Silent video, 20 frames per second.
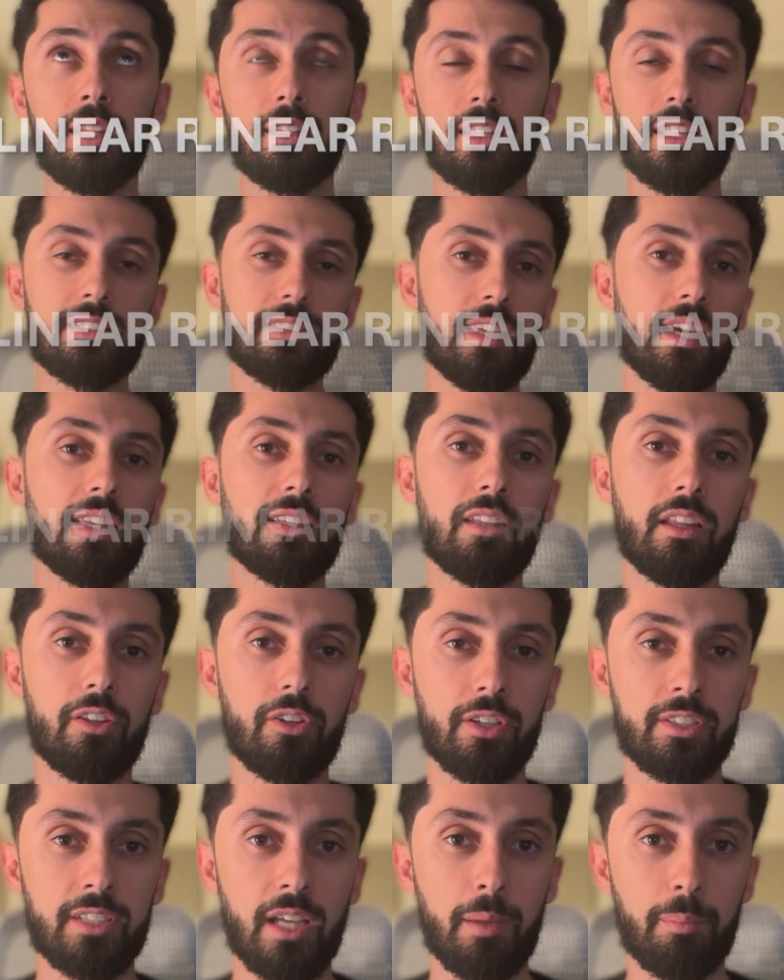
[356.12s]
Let's take
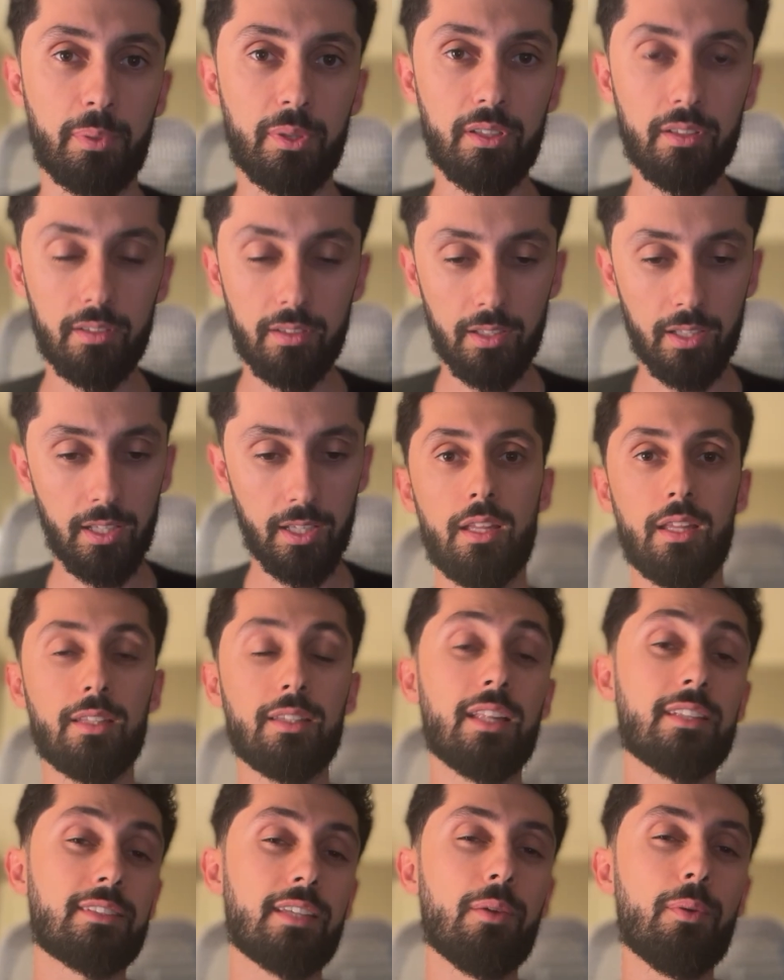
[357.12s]
another example.
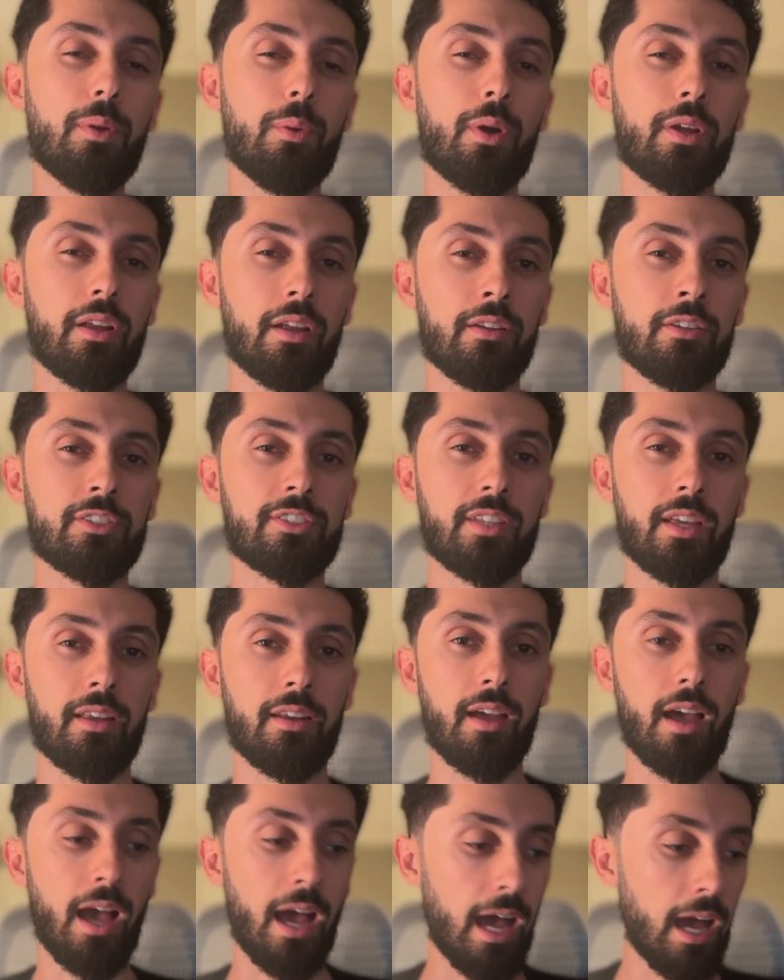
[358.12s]
Let's say we want to
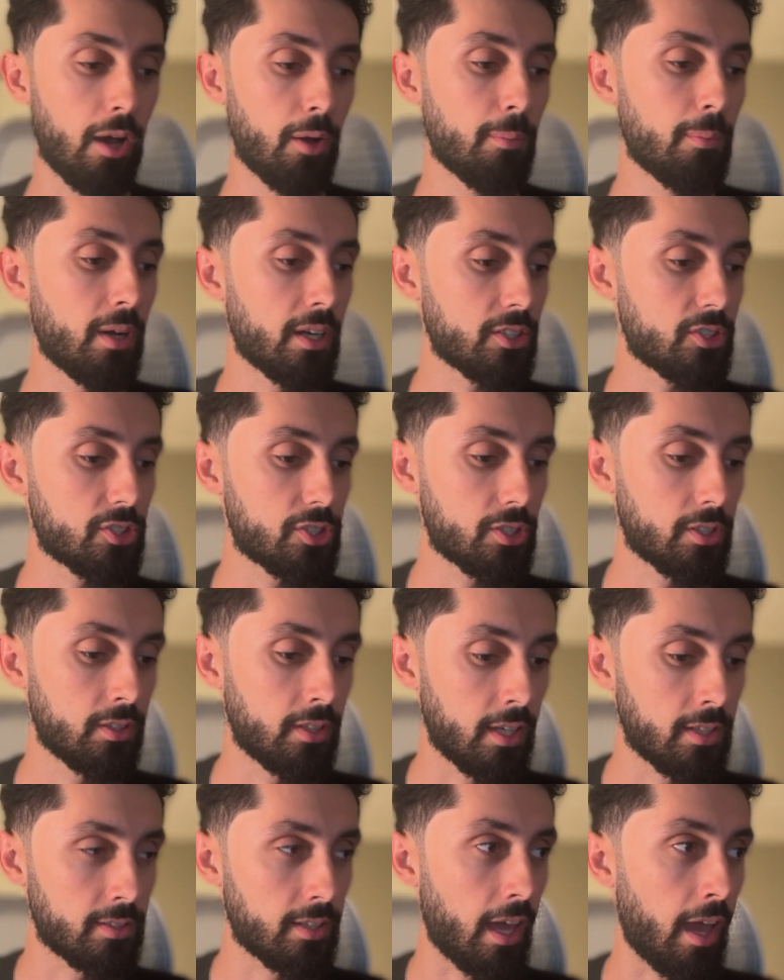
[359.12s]
understand how much
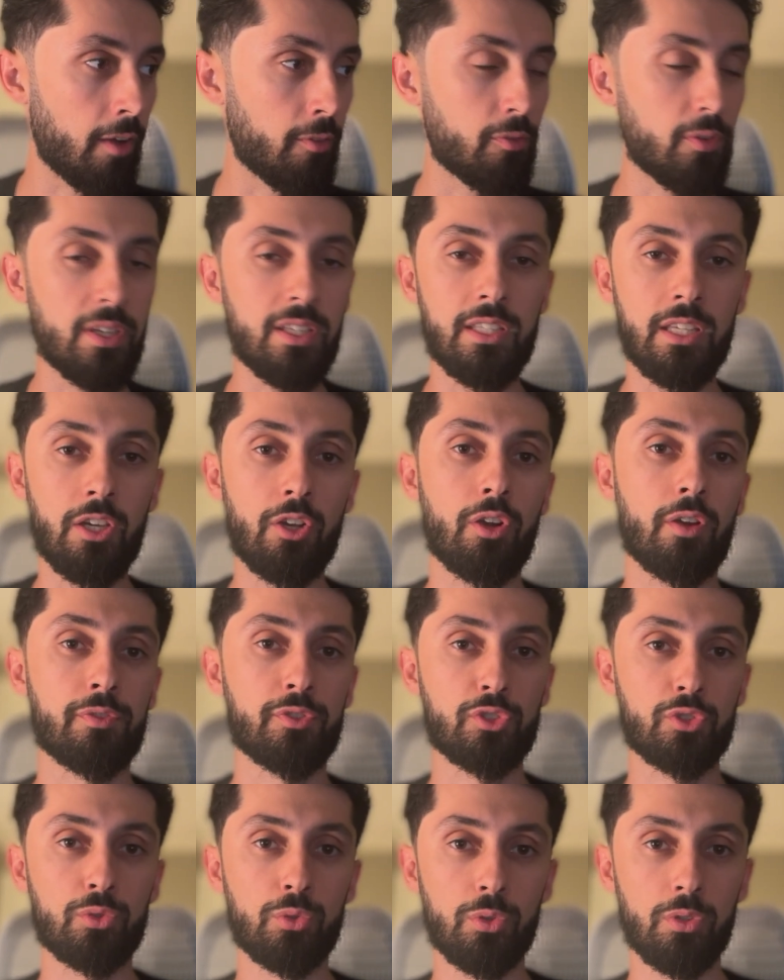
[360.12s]
does every year of
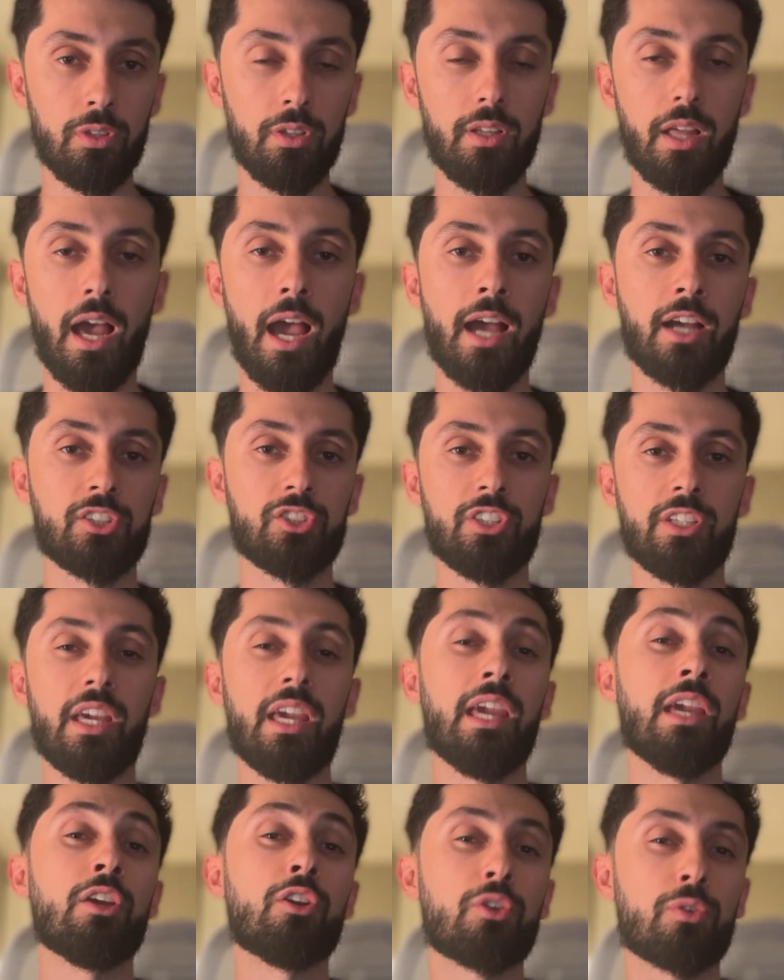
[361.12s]
school
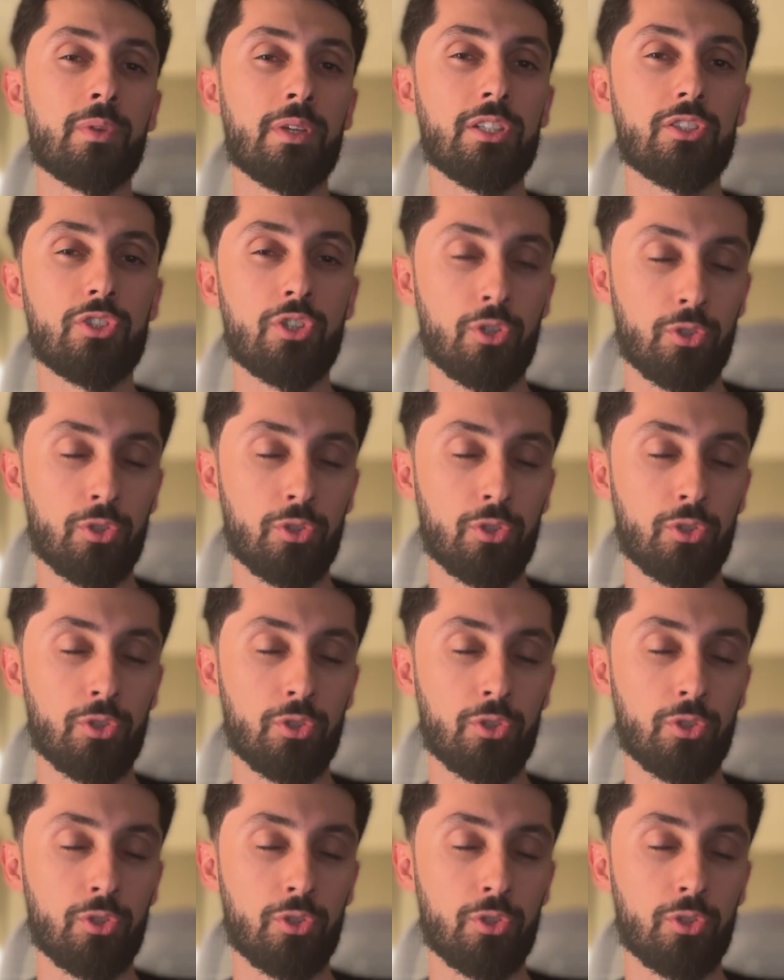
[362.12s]
actually increase